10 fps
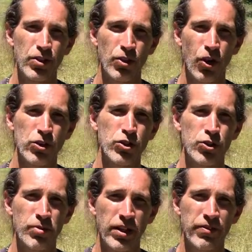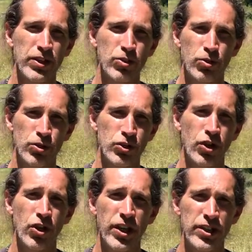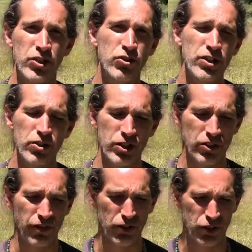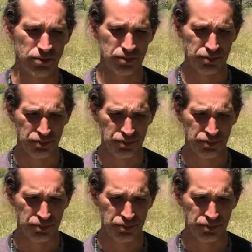long-term elevated cortisol and adrenal dysfunction.